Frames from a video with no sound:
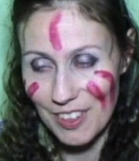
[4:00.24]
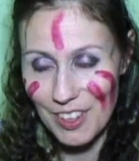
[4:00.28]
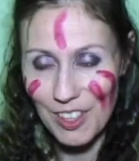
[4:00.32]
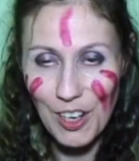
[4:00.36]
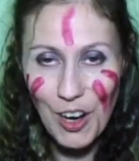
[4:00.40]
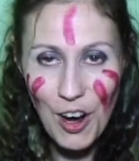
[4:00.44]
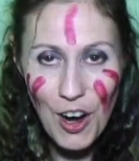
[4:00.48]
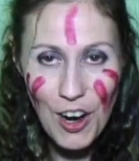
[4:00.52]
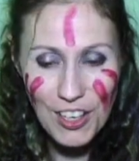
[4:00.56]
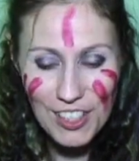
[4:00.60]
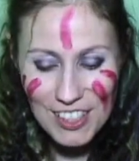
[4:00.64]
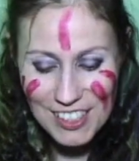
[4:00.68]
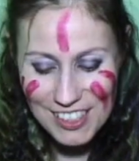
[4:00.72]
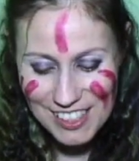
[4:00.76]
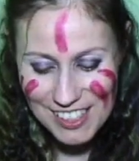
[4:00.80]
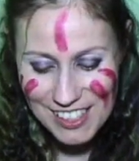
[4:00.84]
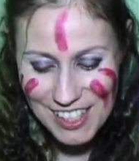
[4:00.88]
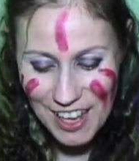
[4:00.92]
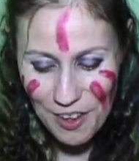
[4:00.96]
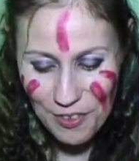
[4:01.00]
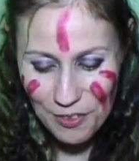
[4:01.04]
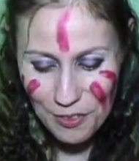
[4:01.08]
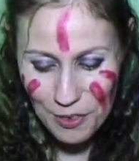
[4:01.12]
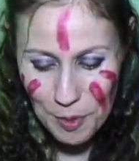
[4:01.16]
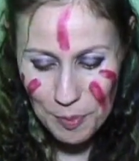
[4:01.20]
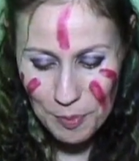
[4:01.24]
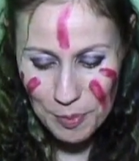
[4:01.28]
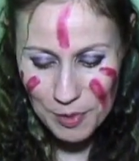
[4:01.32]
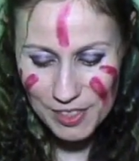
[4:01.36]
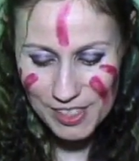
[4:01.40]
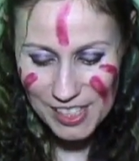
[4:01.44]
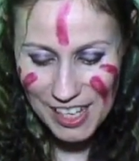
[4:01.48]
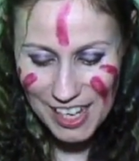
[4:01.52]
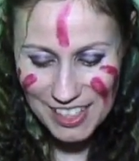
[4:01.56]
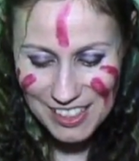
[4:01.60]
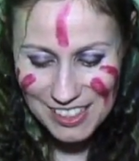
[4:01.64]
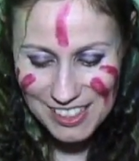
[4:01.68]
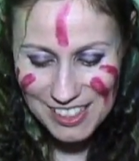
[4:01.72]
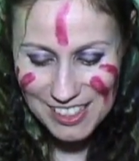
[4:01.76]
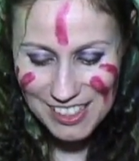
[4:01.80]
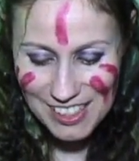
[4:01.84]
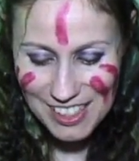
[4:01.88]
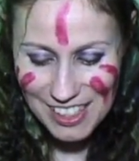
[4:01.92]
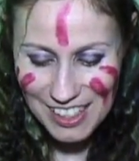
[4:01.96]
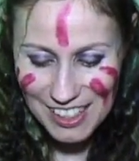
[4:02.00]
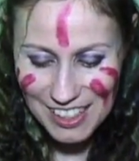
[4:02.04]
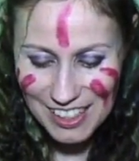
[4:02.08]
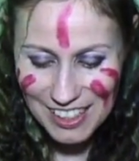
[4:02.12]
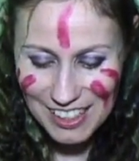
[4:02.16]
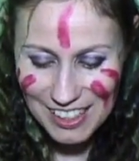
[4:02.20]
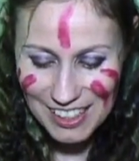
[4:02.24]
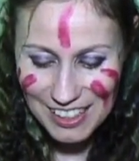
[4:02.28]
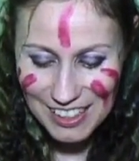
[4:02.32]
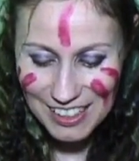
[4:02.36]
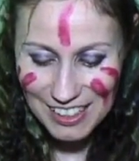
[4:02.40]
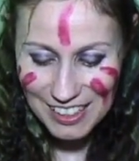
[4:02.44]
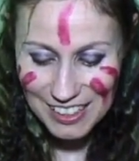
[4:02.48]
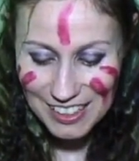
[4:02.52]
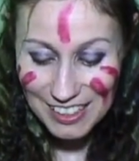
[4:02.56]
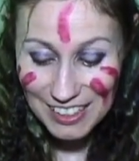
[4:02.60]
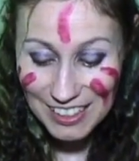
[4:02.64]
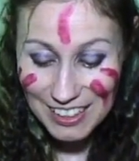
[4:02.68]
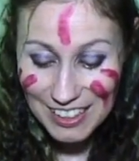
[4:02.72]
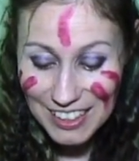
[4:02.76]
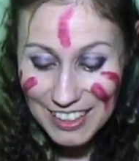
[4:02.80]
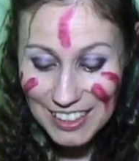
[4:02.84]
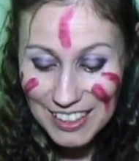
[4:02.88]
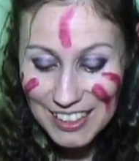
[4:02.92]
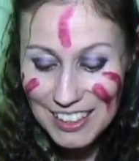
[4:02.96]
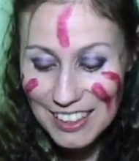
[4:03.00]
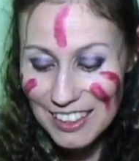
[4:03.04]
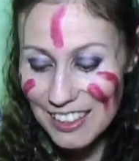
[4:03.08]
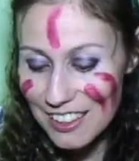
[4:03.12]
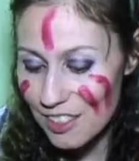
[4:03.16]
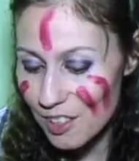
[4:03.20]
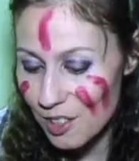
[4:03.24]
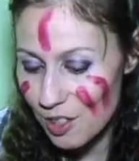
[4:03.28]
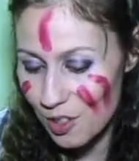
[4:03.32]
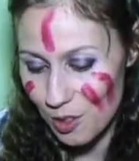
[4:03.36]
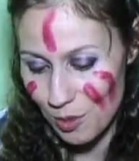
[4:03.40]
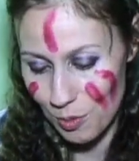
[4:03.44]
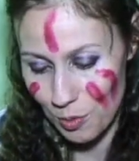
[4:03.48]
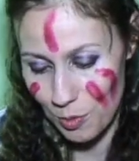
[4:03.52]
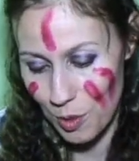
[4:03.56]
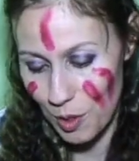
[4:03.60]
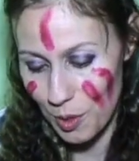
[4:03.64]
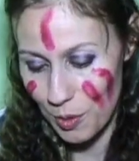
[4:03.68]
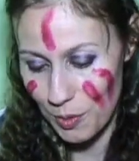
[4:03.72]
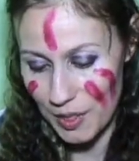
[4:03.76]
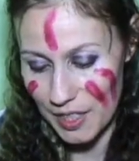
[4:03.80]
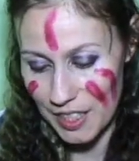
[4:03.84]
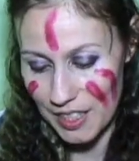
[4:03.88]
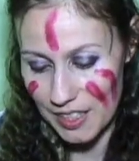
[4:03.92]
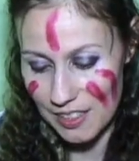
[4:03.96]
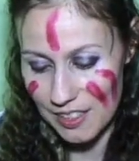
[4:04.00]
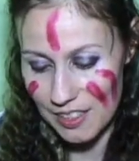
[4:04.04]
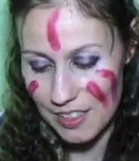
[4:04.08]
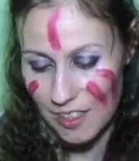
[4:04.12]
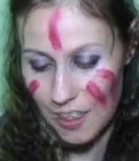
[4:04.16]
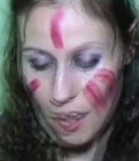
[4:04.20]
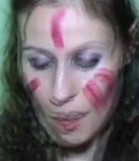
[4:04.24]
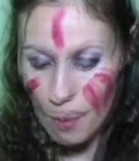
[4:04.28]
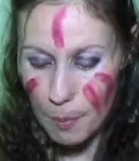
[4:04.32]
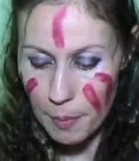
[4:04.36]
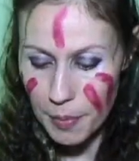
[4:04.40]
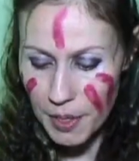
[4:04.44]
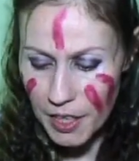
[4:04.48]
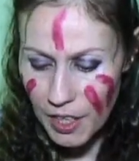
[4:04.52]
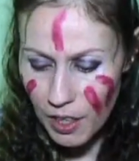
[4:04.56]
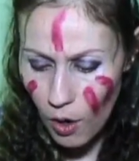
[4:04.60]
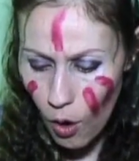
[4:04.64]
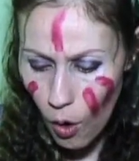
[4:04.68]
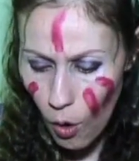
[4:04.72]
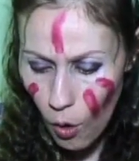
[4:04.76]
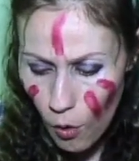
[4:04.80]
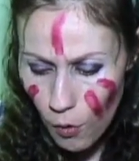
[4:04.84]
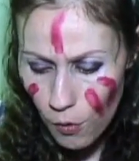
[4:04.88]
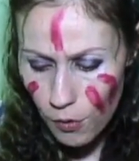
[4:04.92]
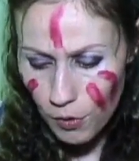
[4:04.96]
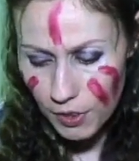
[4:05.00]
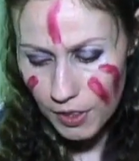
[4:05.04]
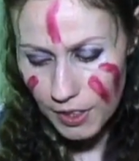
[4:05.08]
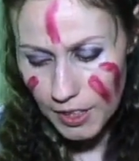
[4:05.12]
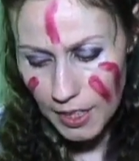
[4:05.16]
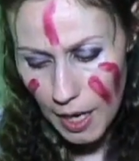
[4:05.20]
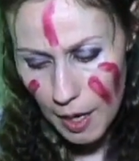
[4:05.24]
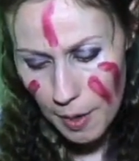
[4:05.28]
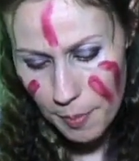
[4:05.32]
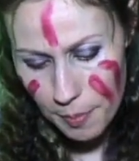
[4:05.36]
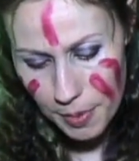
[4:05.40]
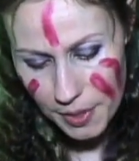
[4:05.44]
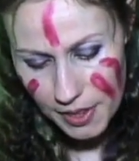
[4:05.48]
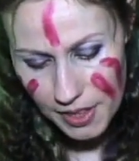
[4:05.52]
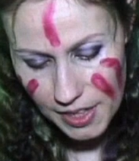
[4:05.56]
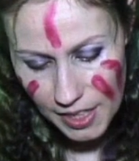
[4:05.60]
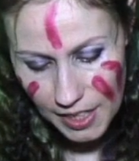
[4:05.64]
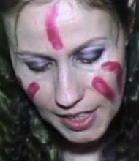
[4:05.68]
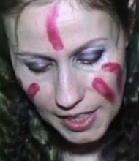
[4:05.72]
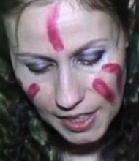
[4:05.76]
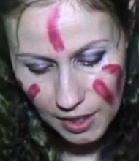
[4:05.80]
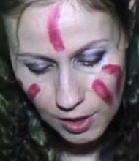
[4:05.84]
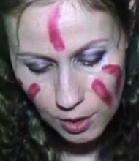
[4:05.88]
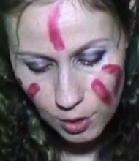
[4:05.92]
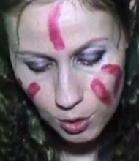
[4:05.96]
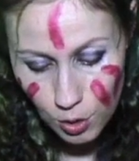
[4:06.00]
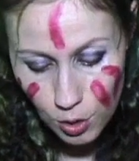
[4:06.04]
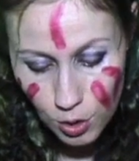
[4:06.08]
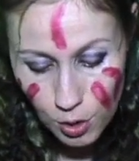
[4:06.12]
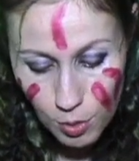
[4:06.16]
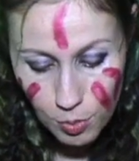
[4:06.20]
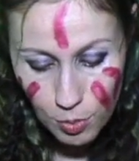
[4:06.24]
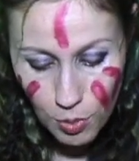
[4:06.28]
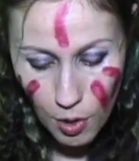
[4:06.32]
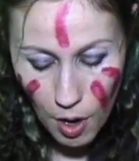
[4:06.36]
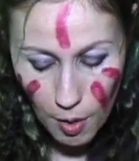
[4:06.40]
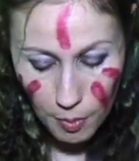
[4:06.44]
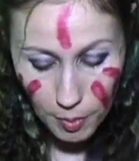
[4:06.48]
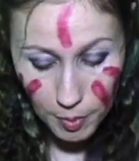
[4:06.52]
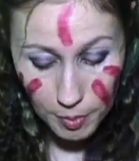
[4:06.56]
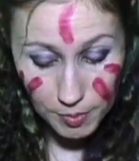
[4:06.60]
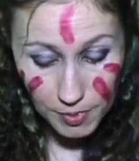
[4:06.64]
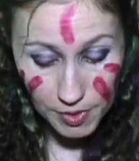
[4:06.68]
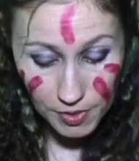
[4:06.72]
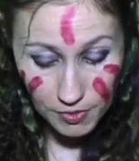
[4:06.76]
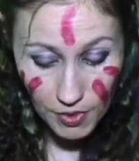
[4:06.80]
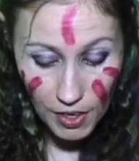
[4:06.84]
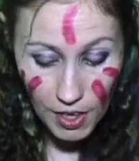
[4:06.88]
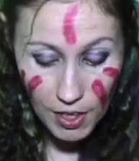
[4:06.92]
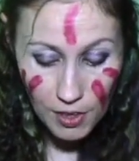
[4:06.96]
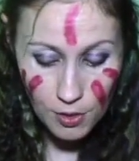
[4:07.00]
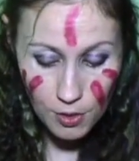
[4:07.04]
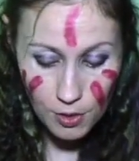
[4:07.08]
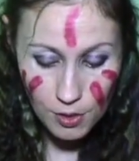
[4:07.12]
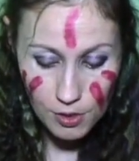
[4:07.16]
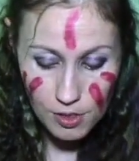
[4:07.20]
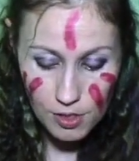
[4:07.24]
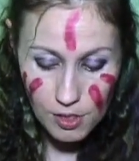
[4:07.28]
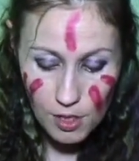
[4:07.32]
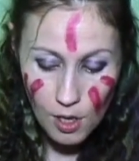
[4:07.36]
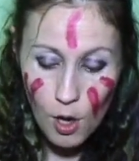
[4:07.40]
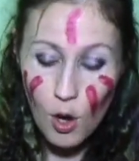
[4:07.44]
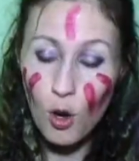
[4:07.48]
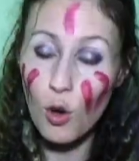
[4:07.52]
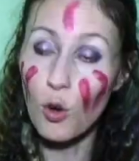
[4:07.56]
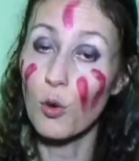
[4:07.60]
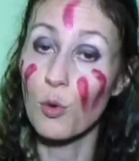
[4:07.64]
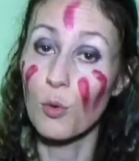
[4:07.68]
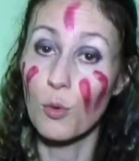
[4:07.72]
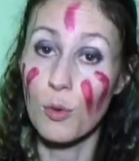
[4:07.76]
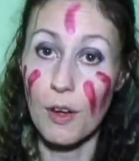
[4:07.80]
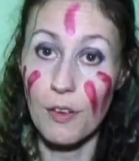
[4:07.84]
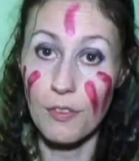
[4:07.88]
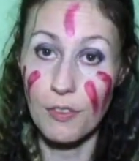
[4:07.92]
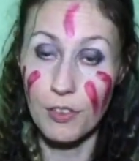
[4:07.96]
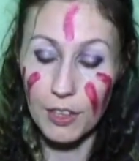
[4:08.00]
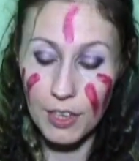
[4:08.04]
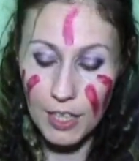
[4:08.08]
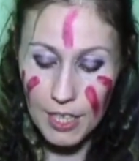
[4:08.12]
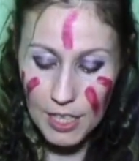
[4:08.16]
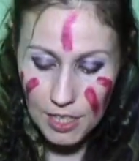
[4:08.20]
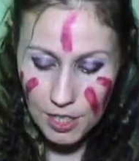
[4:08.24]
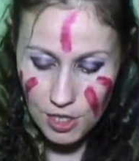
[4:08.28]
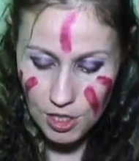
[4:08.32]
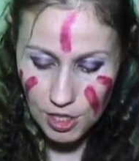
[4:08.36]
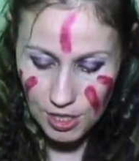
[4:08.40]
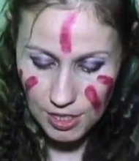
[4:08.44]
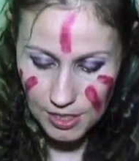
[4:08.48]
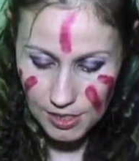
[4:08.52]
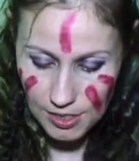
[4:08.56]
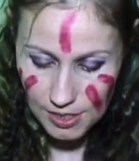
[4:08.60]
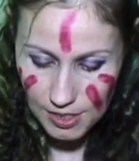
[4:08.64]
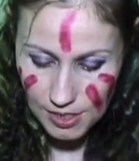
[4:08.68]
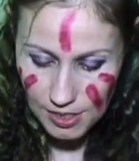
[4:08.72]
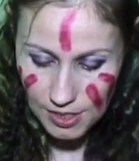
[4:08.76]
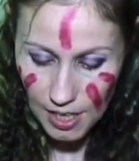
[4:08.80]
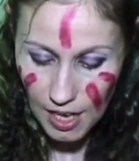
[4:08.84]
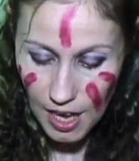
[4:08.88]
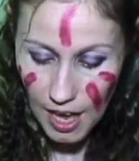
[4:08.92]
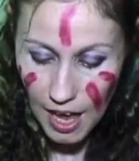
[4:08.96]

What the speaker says: The card itself represents needless worries, being overly empathetic to the problems of others, revelations,